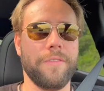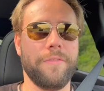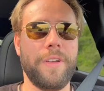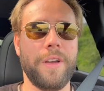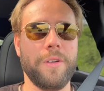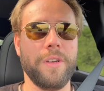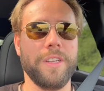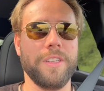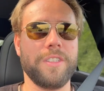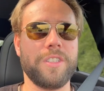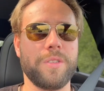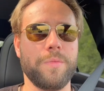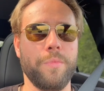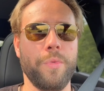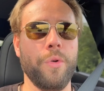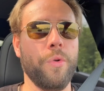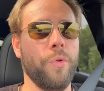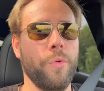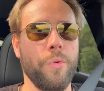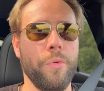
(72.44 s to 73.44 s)
very
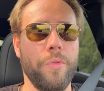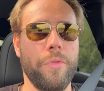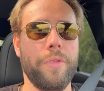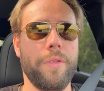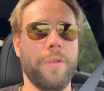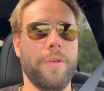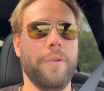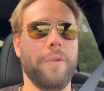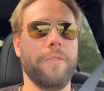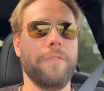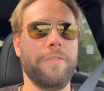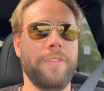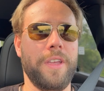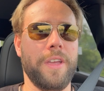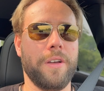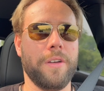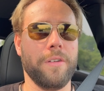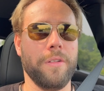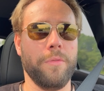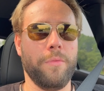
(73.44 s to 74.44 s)
smooth
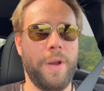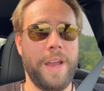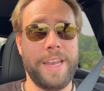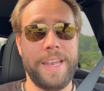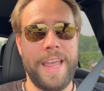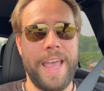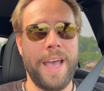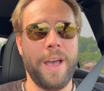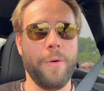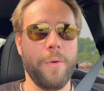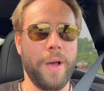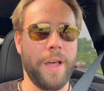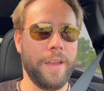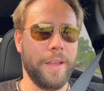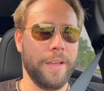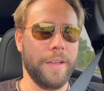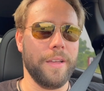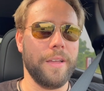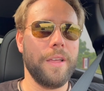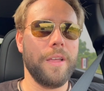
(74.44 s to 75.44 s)
vehicle right now on
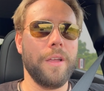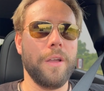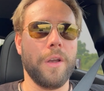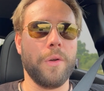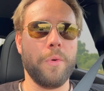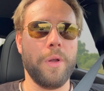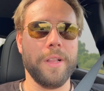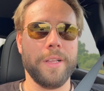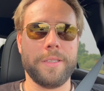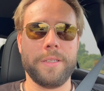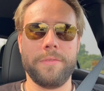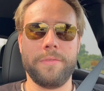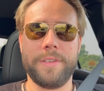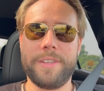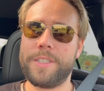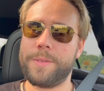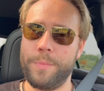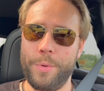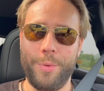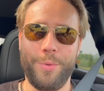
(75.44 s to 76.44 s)
a
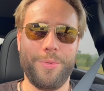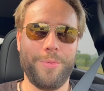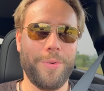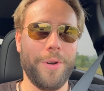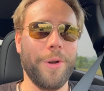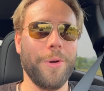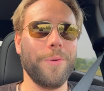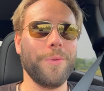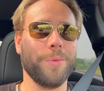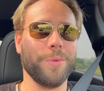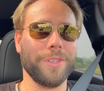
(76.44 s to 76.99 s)
relatively smooth road.